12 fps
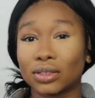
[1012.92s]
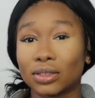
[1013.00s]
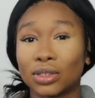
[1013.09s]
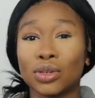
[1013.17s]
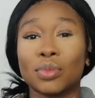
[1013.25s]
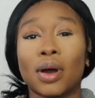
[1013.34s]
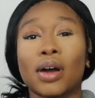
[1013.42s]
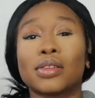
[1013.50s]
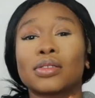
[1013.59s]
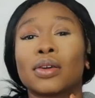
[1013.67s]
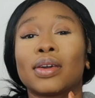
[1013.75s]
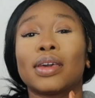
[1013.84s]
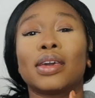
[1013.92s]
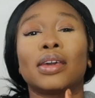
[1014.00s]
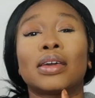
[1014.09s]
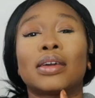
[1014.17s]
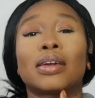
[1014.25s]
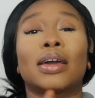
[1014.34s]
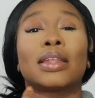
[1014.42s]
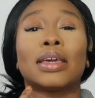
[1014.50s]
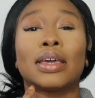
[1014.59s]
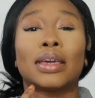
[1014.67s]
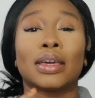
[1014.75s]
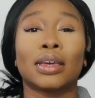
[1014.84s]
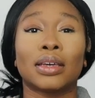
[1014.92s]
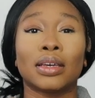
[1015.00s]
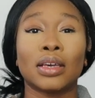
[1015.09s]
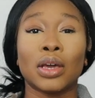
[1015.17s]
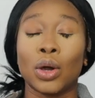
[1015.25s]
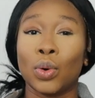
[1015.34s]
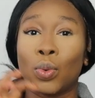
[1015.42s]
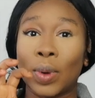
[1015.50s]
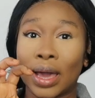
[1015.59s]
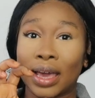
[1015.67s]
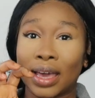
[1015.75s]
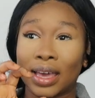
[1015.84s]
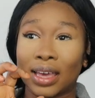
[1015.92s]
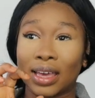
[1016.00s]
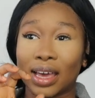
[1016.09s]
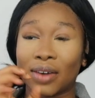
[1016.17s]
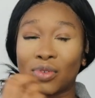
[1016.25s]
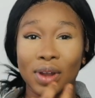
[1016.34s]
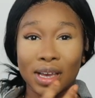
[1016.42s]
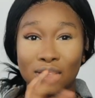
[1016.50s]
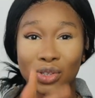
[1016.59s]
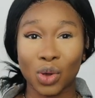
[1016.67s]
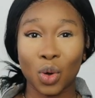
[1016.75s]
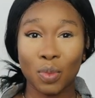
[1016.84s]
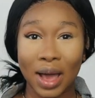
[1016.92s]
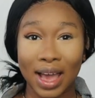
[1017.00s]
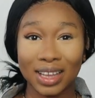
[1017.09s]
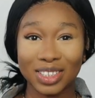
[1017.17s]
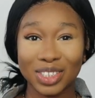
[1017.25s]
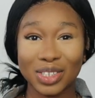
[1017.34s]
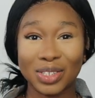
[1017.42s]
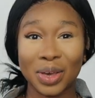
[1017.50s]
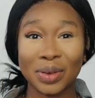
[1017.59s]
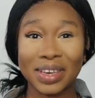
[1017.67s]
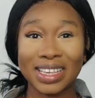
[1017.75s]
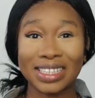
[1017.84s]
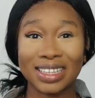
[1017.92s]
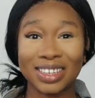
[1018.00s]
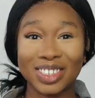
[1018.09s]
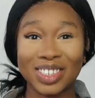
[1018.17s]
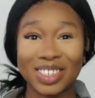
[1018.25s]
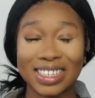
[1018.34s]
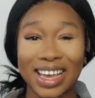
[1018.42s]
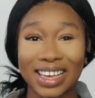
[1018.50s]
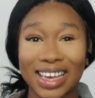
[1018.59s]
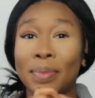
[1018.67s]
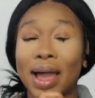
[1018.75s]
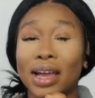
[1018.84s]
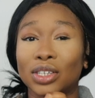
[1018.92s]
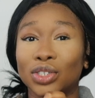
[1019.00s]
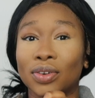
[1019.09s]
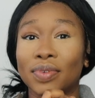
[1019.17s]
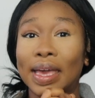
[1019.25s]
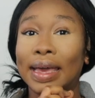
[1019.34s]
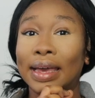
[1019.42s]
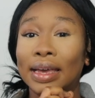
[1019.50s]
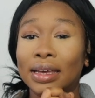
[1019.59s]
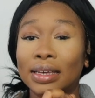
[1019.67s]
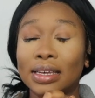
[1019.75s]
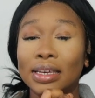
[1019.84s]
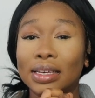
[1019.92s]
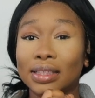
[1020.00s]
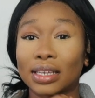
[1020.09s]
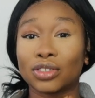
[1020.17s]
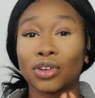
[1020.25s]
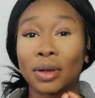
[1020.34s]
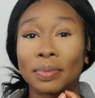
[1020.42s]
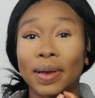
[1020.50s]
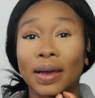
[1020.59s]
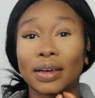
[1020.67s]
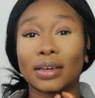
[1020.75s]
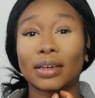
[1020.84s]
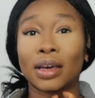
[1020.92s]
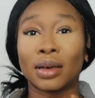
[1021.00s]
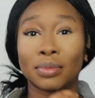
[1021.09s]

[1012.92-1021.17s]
2 parts, so here and here, where I've got like a soul patch. So it's literally just like a patch of hair that's grown back